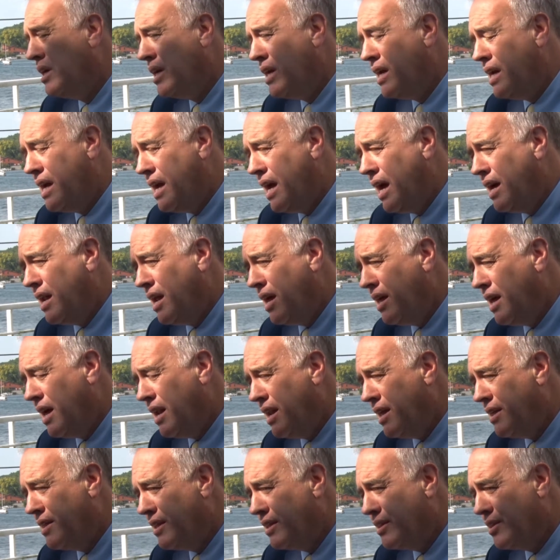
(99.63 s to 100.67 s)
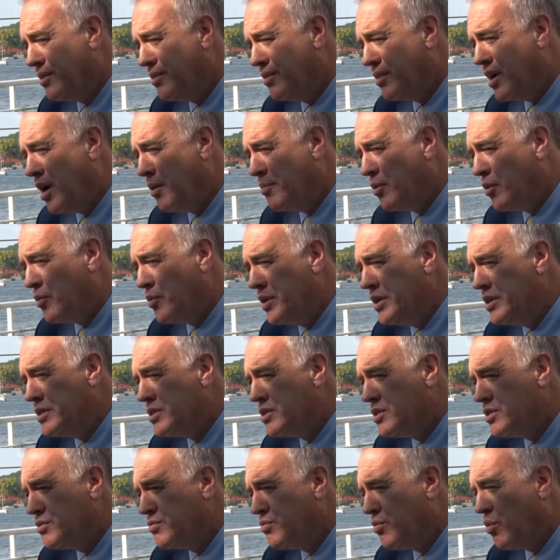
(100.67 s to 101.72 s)
Mm-hmm. And I think there are a couple of
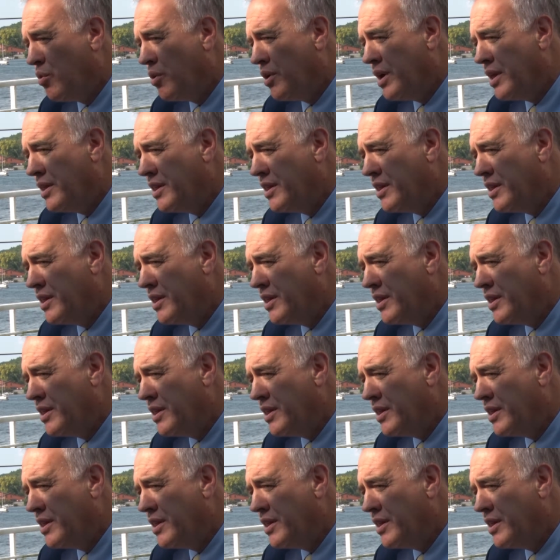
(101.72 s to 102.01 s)
reasons for it.